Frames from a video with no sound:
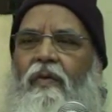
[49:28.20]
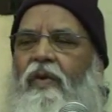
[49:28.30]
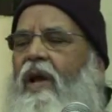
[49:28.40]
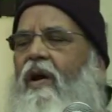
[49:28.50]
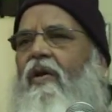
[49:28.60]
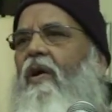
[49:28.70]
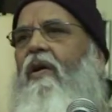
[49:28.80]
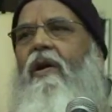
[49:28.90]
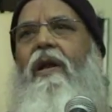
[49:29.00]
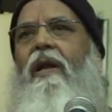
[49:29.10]
We have
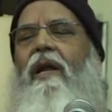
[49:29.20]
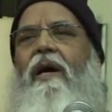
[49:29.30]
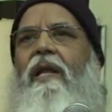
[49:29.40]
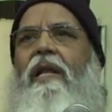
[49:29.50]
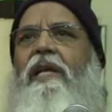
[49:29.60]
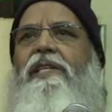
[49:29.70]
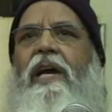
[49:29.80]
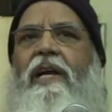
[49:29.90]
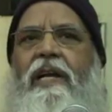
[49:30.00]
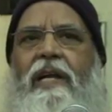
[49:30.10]
not done any
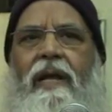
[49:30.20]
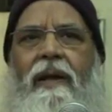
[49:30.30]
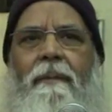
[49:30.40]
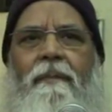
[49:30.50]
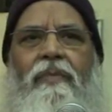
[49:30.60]
charity,